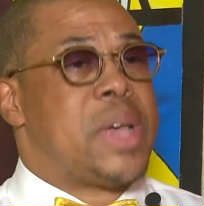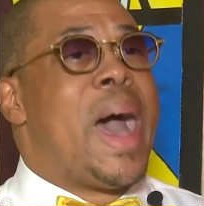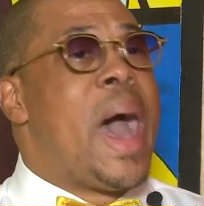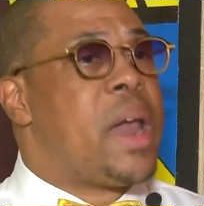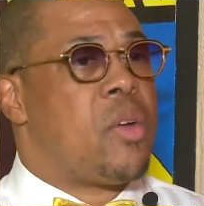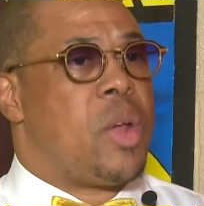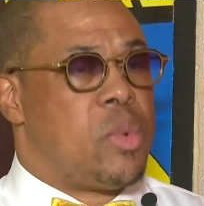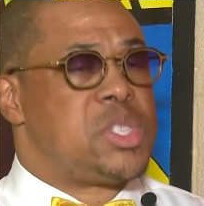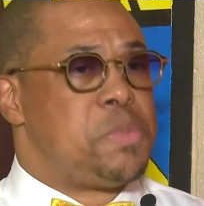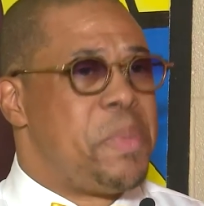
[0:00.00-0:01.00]
an honor
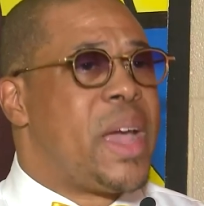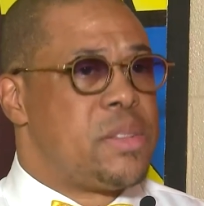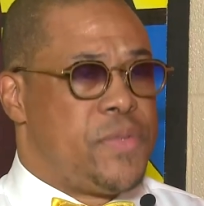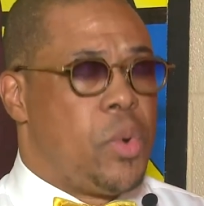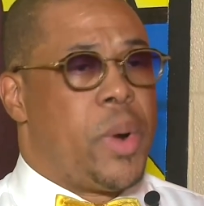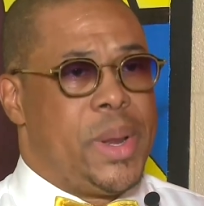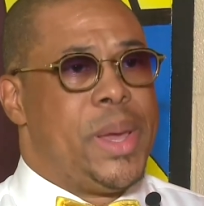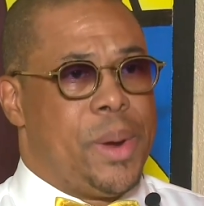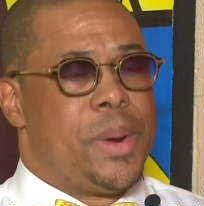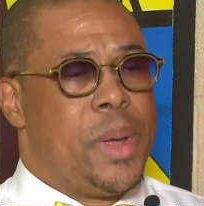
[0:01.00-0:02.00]
and respect for it
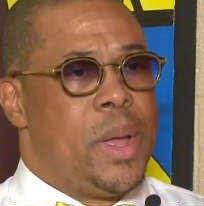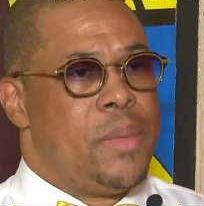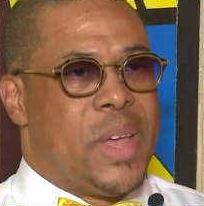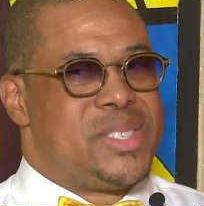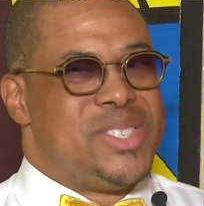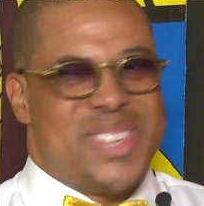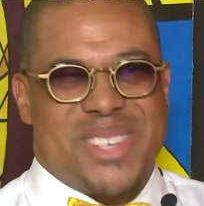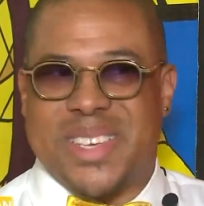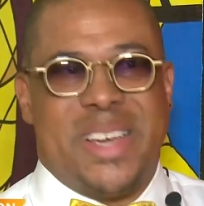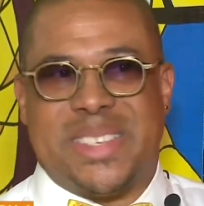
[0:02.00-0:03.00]
here that
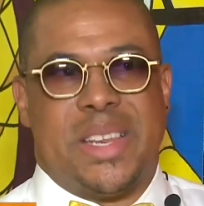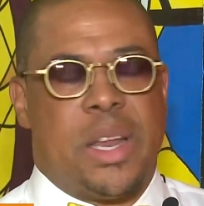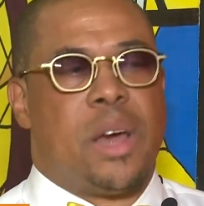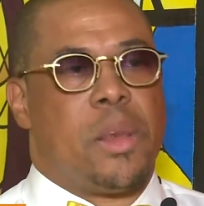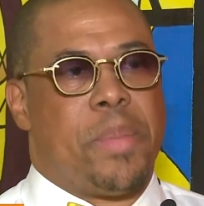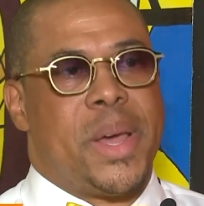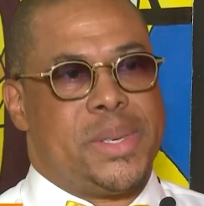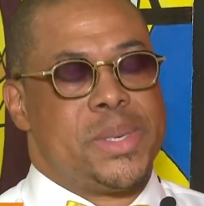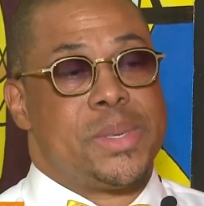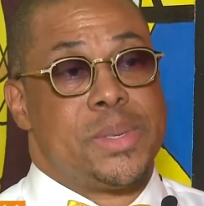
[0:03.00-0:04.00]
just isn't in other
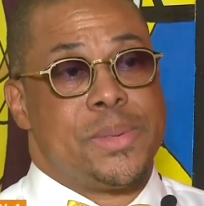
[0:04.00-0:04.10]
places.